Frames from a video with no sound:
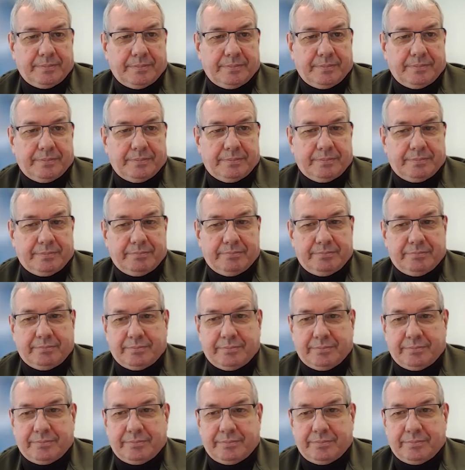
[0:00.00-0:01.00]

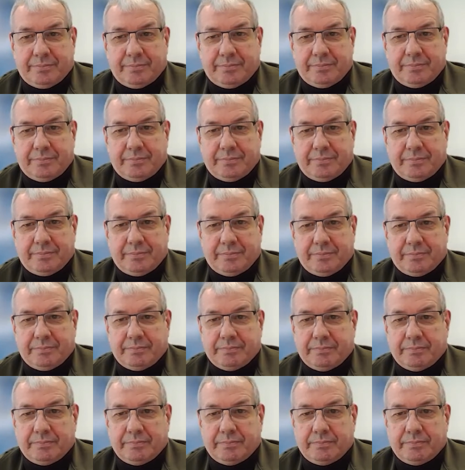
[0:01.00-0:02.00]

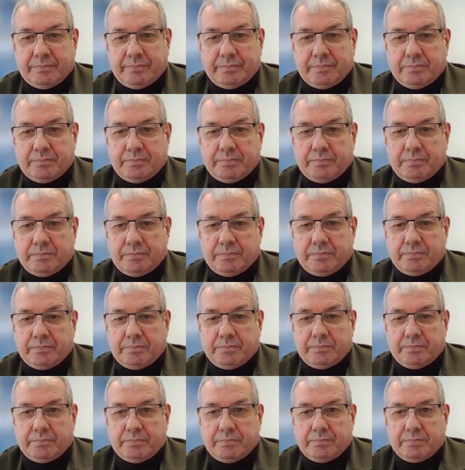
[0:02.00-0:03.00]

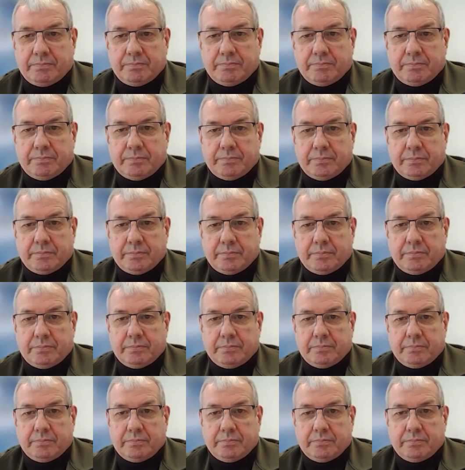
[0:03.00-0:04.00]

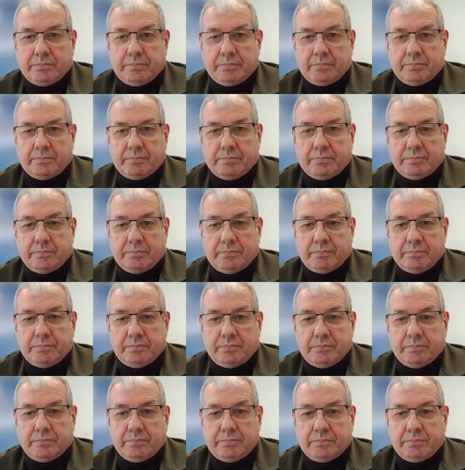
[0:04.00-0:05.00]

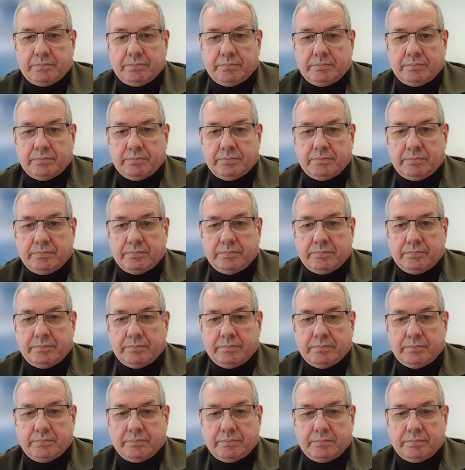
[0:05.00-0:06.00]

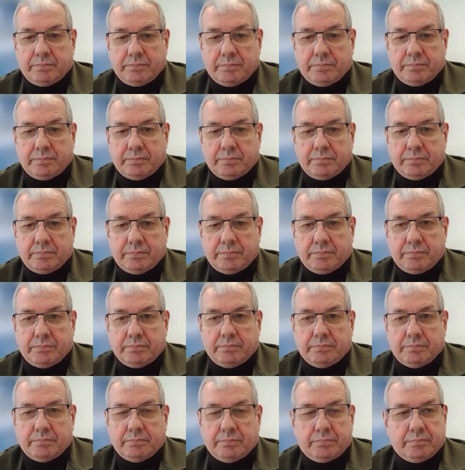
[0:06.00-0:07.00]

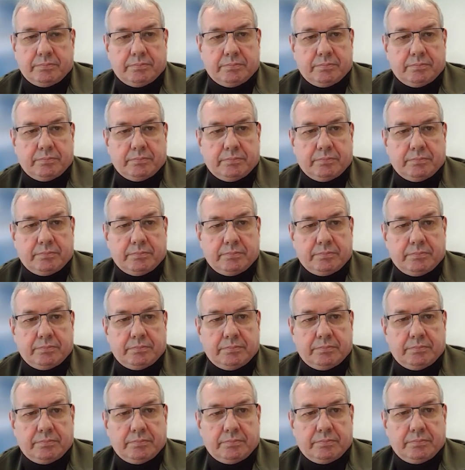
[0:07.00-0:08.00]
[no speech]